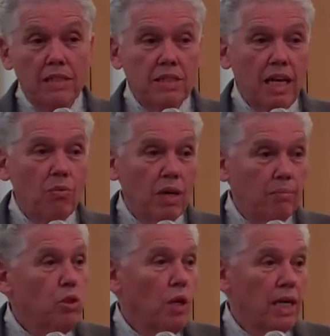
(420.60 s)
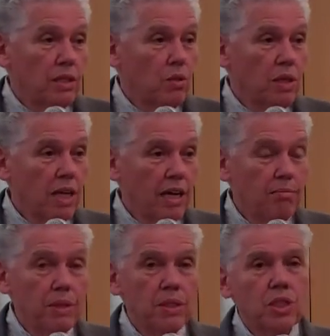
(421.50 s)
say what I'm trying to
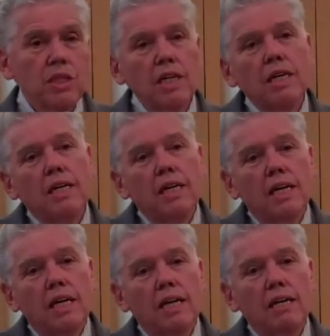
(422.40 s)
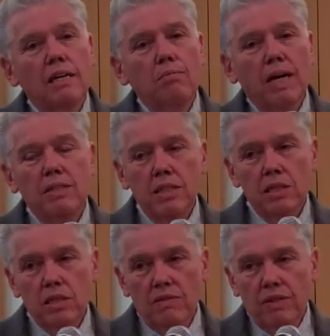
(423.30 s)
accomplish. And by
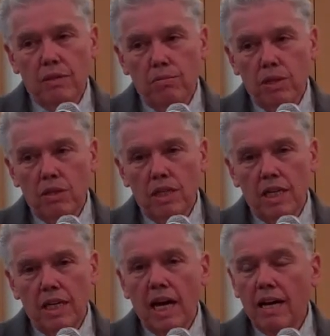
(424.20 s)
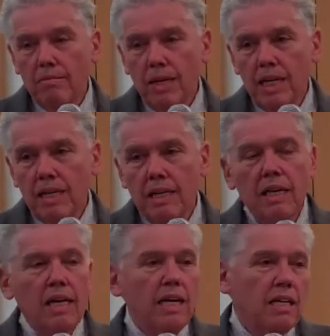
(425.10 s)
sense of community, I mean
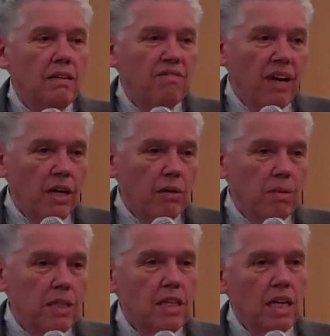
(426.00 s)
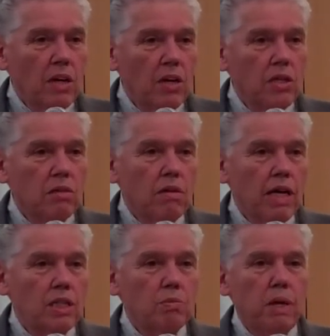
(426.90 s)
an environment
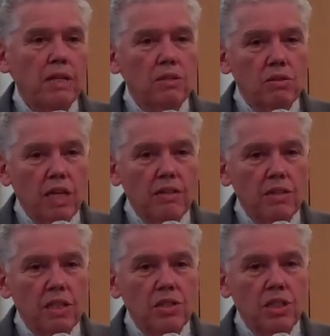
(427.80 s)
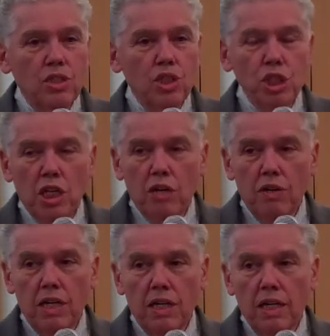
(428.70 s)
characterized by togetherness and
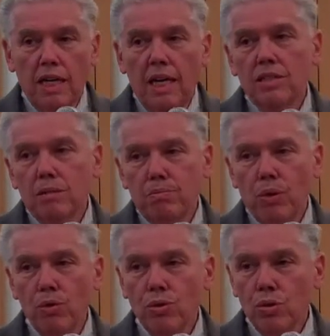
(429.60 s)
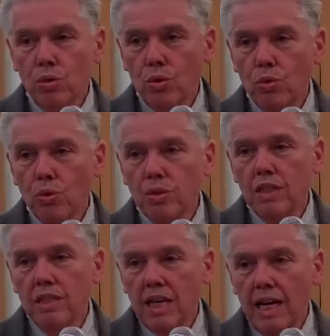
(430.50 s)
sharing as opposed to cool
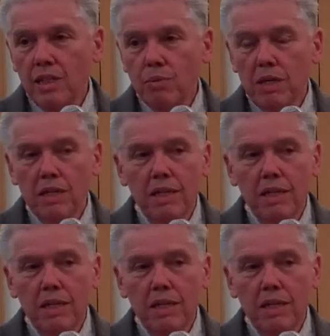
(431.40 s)
detachment.